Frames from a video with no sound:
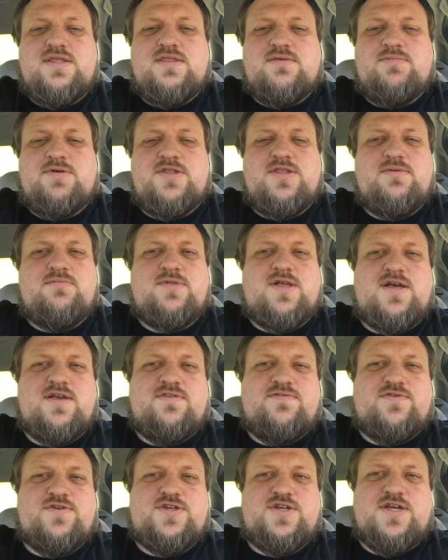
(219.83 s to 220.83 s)
building
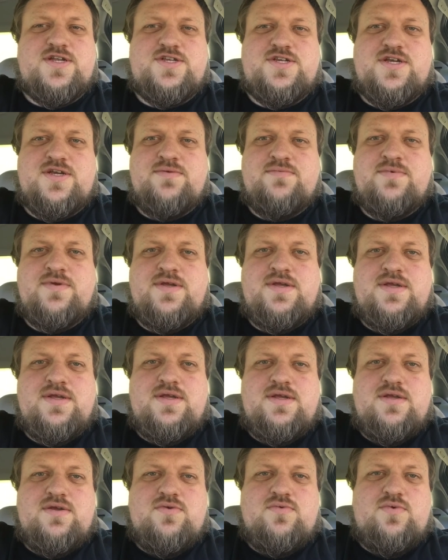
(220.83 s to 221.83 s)
blocks for Cha-Cha,
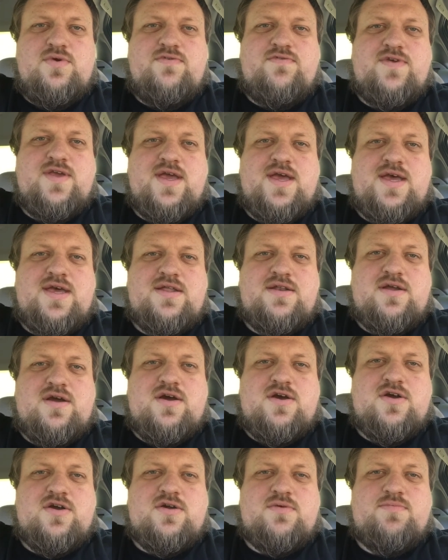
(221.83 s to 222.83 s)
we've got
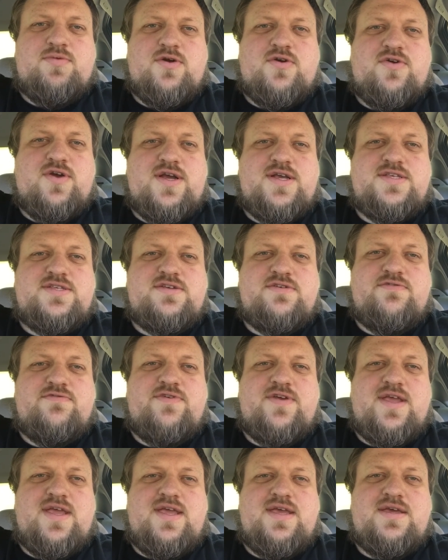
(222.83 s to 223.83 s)
our progressive
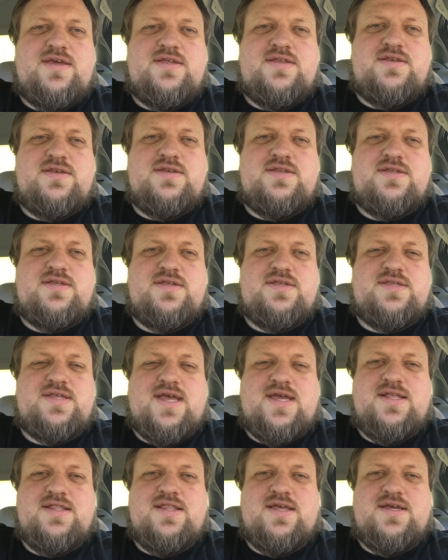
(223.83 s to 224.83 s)
and
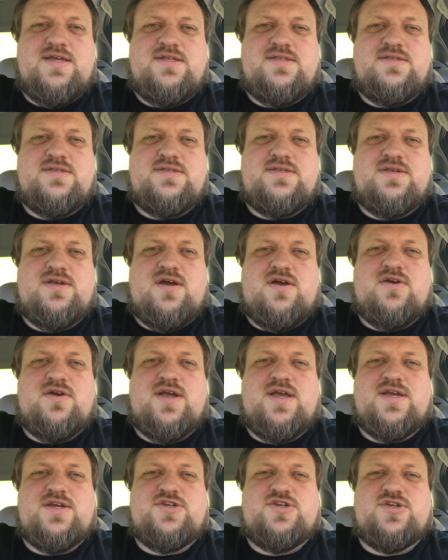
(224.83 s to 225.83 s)
sidelines are
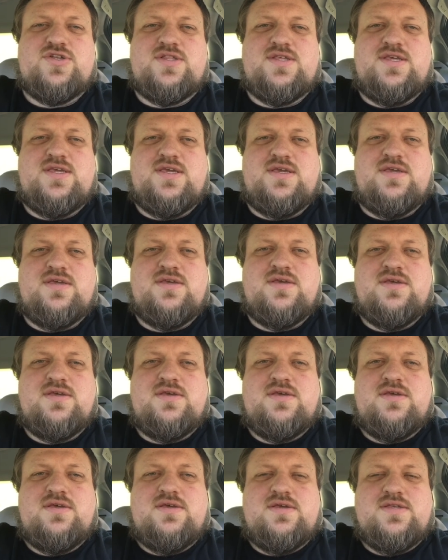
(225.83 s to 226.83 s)
actually
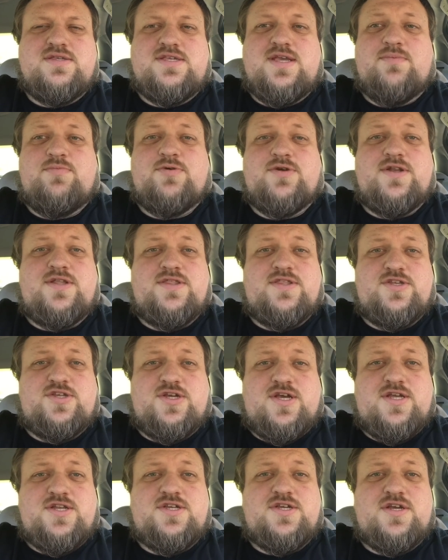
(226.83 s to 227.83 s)
separate in the
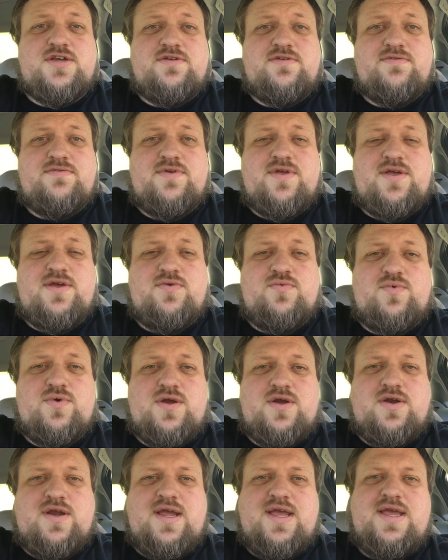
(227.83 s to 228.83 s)
Cha-Cha,
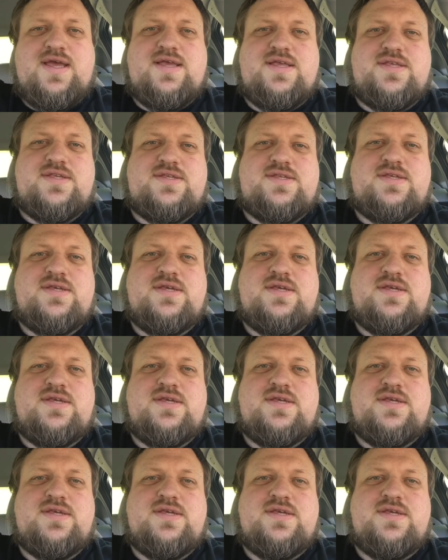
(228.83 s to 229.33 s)
whereas